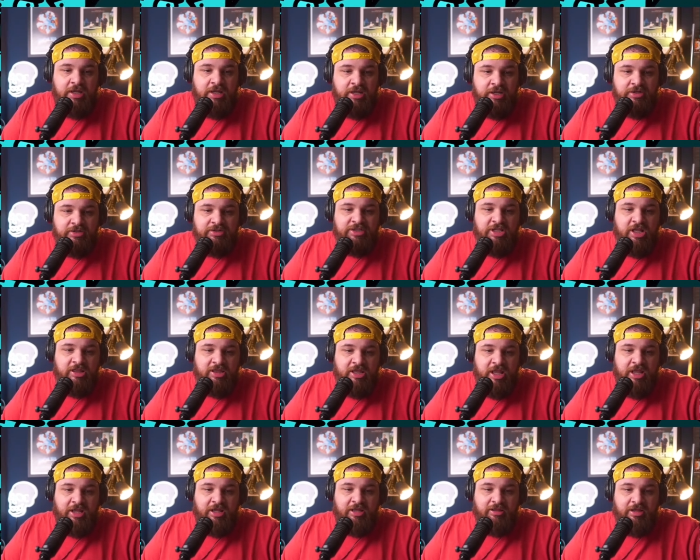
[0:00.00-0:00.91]
Here's the
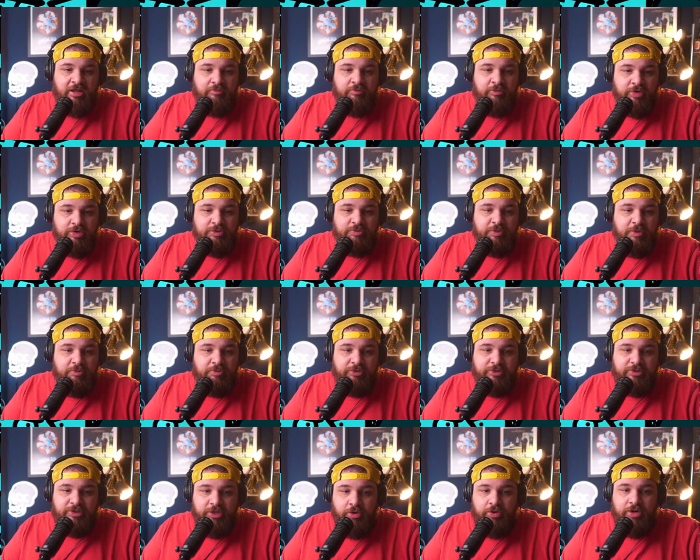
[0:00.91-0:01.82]
thing that most
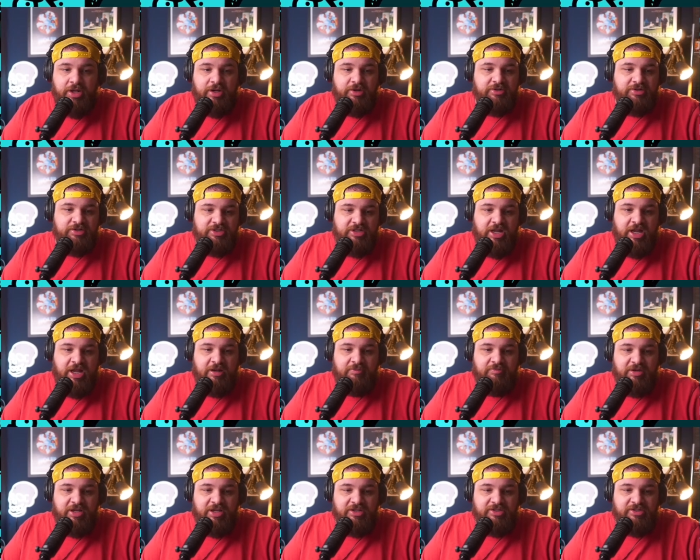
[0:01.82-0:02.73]
people don't
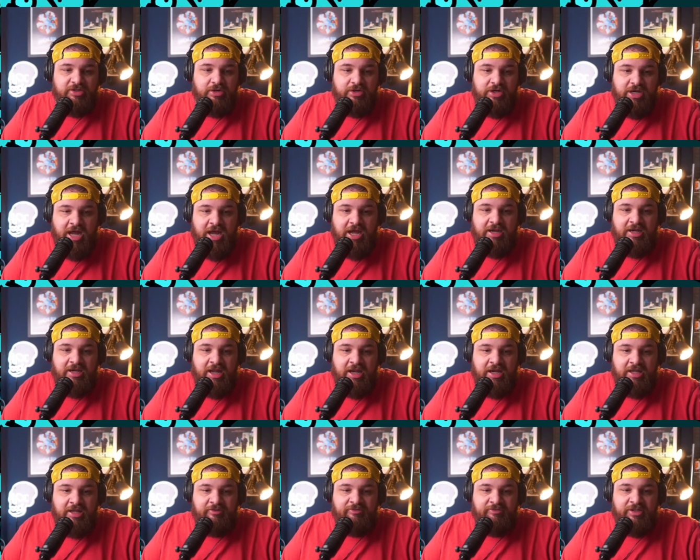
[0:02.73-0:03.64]
understand because they're not in
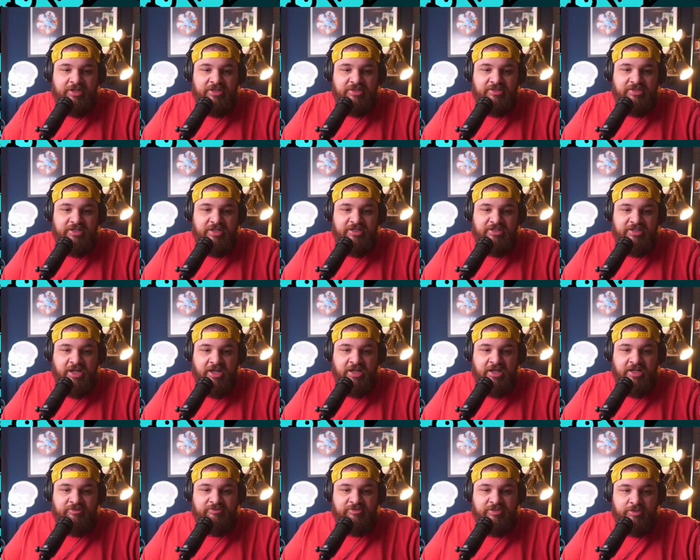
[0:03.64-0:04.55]
any of these
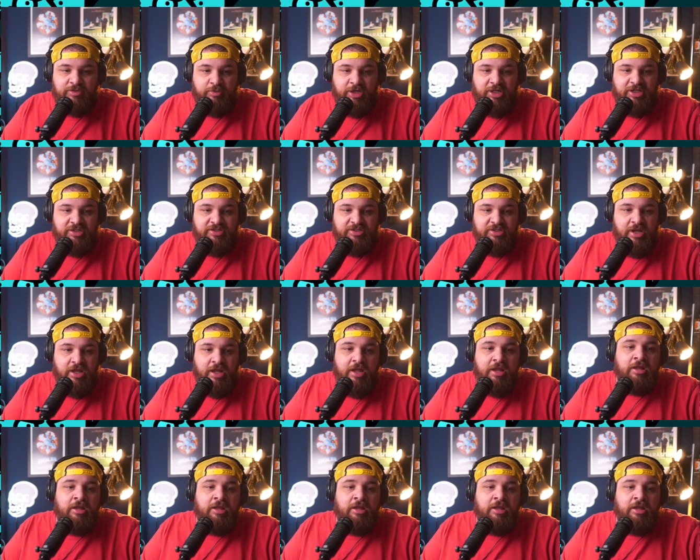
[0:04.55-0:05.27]
executive suites.